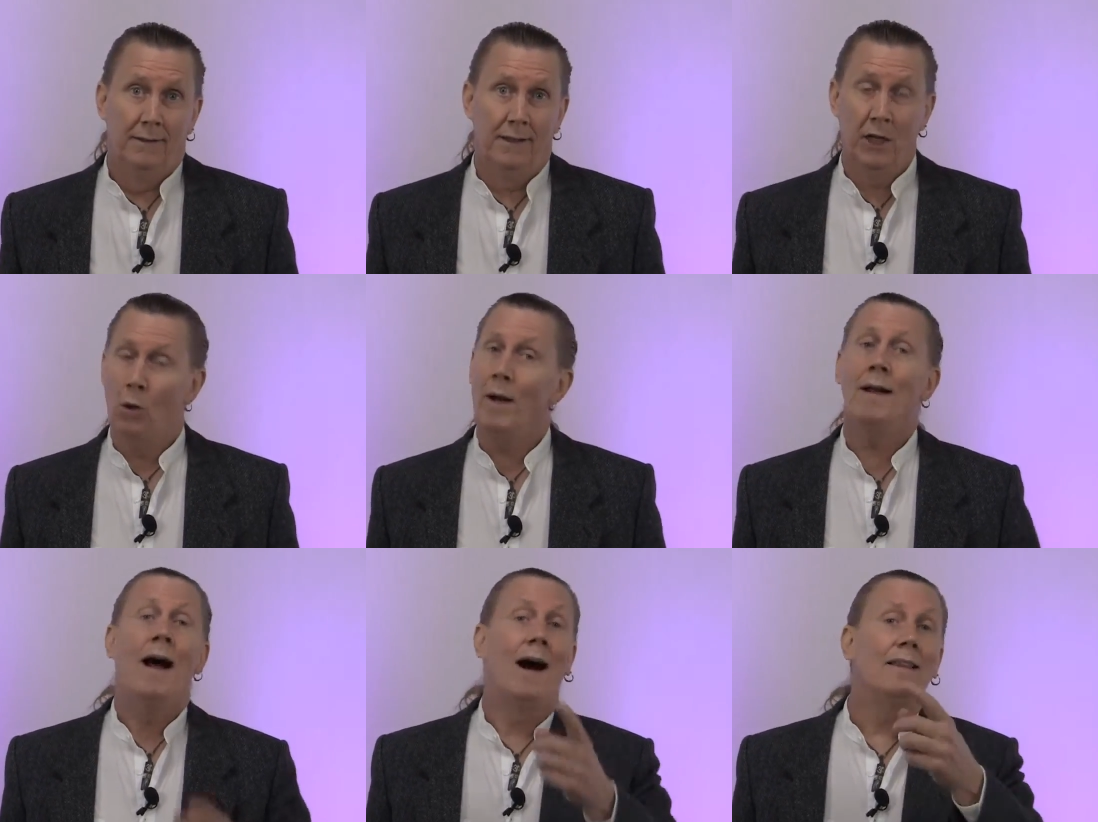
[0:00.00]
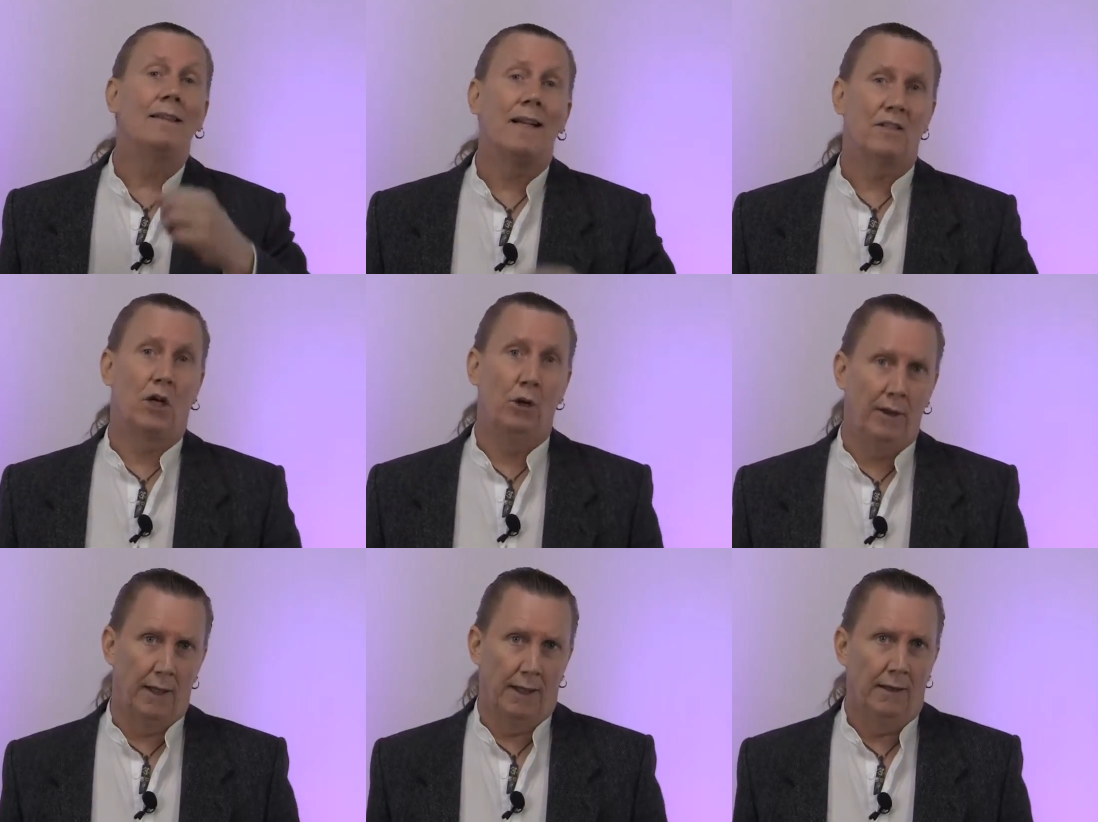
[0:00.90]
And you know what? I think that's a
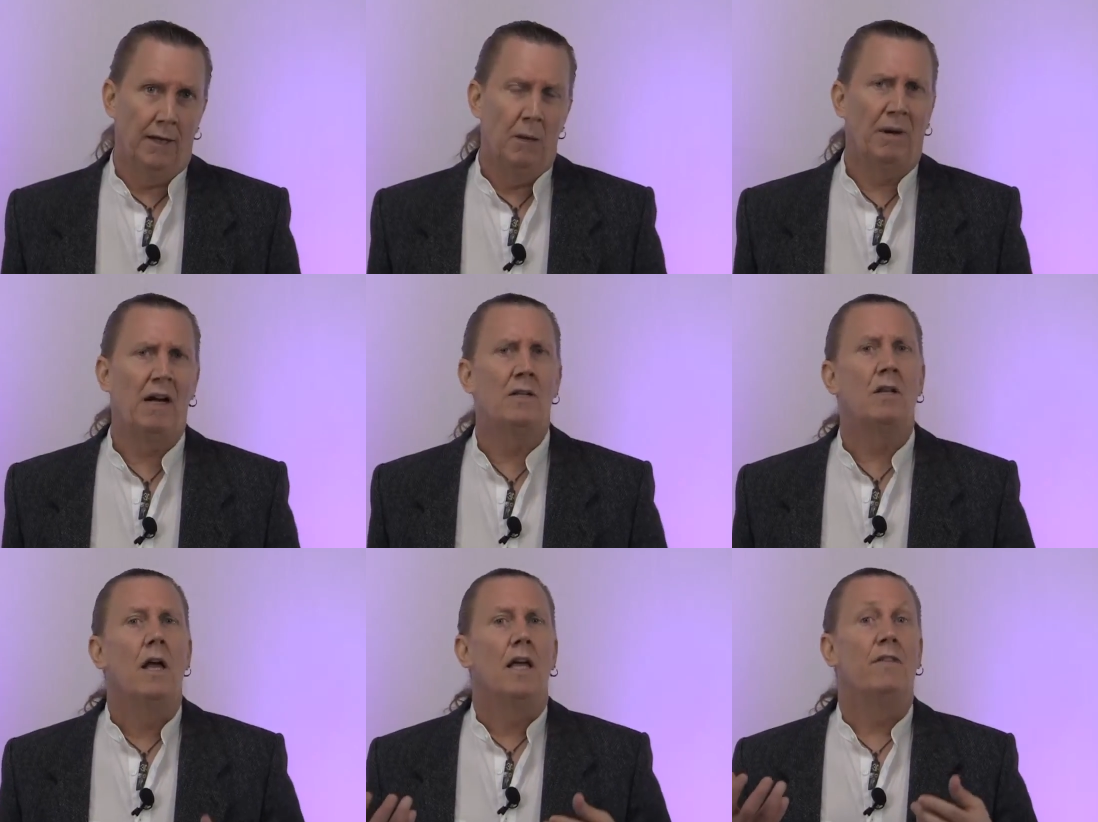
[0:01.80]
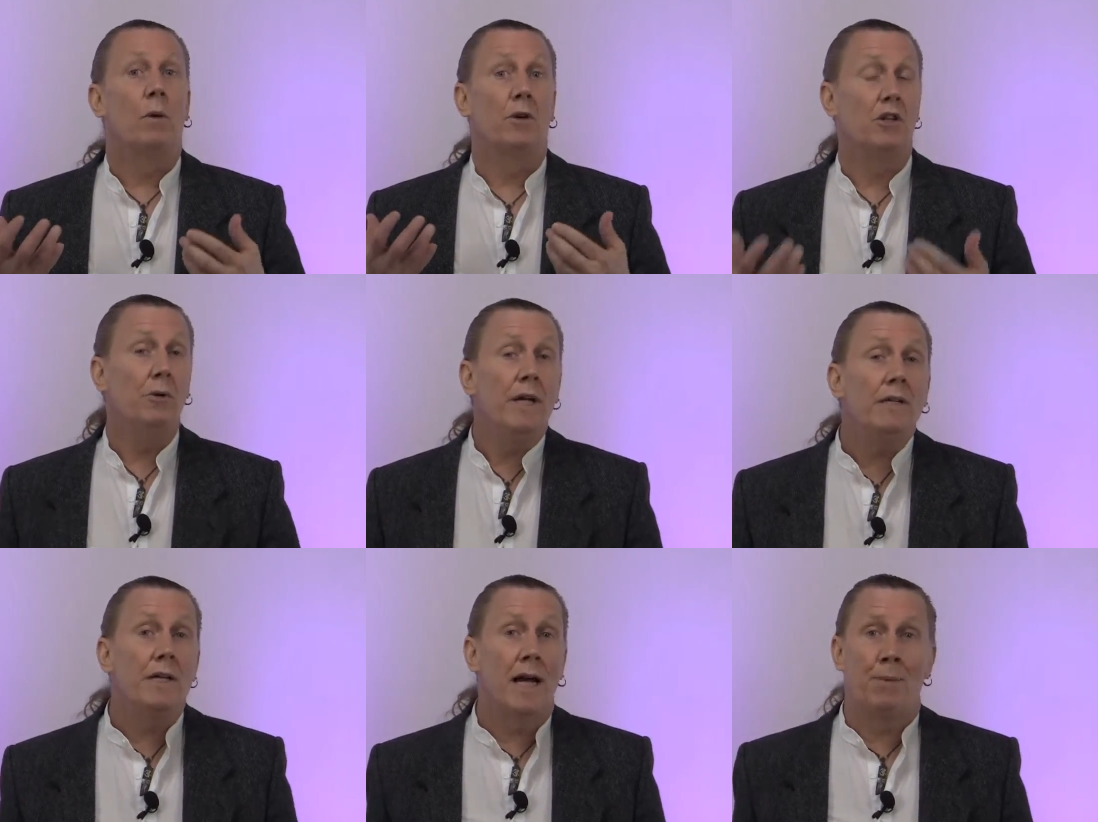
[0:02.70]
good thing. Because if it were too
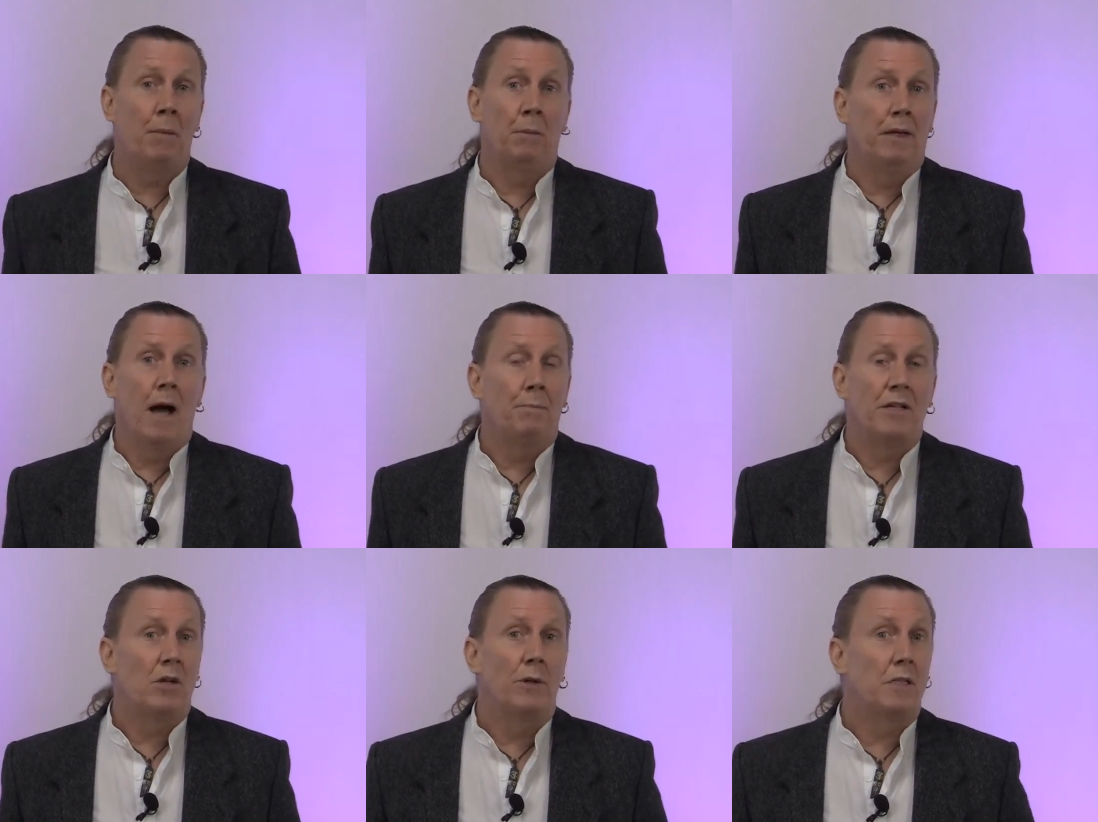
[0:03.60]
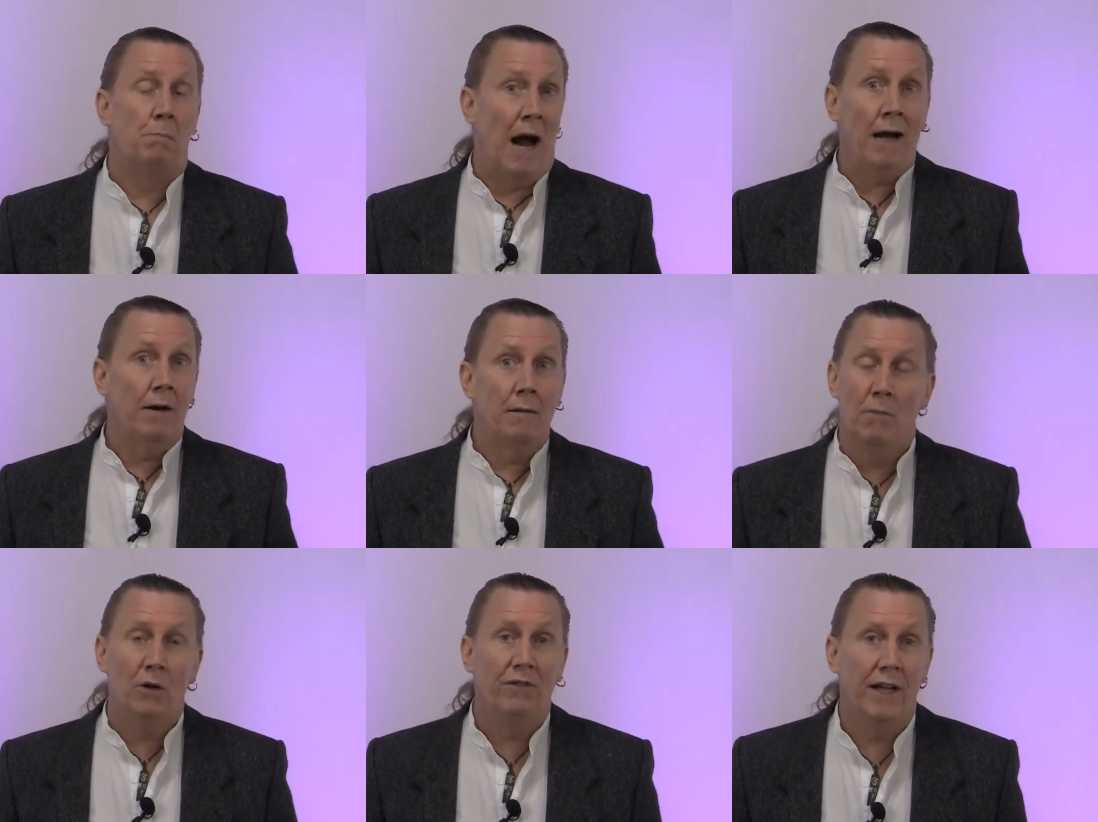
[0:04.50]
easy, I'd probably not be so inspired and
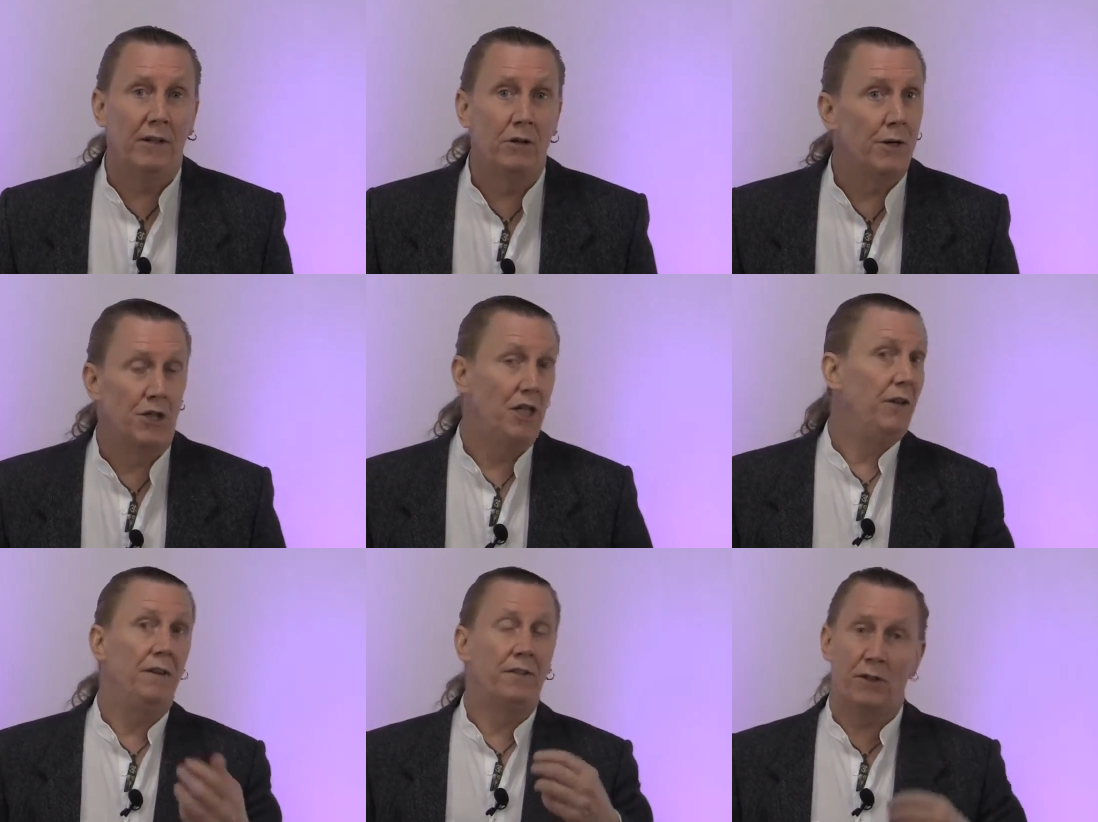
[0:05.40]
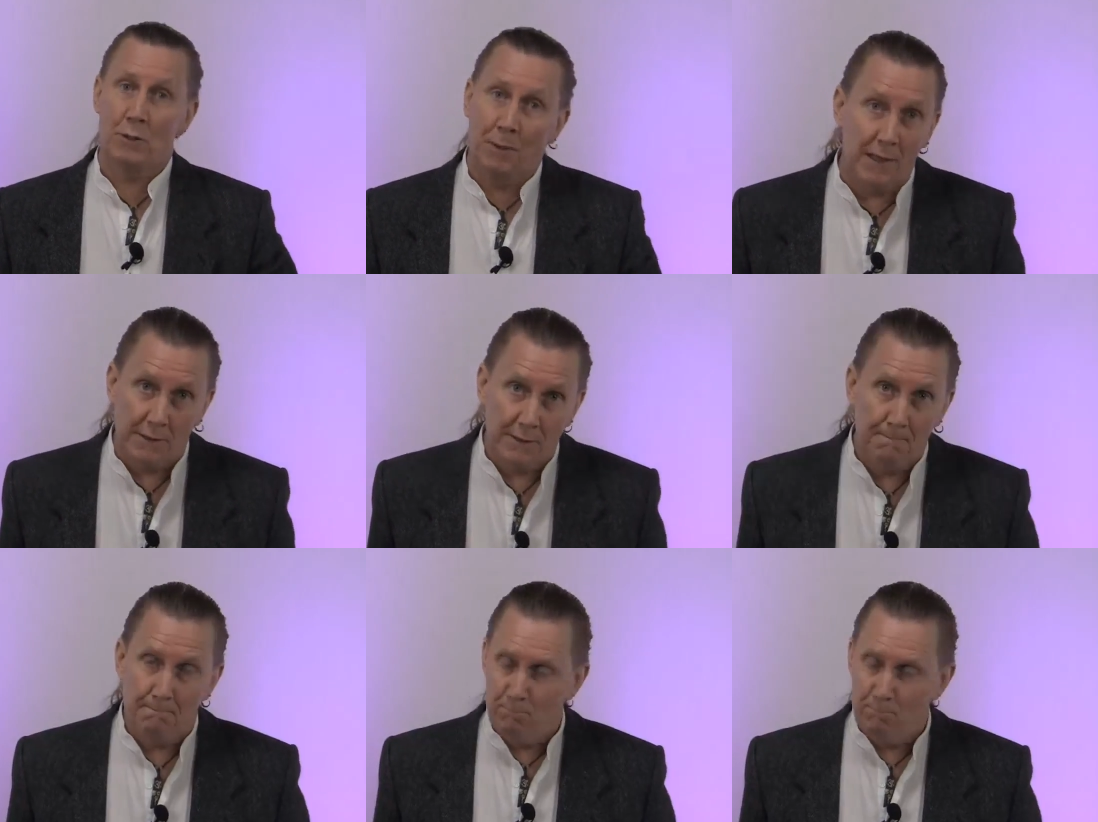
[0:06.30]
motivated to achieve it in the first place.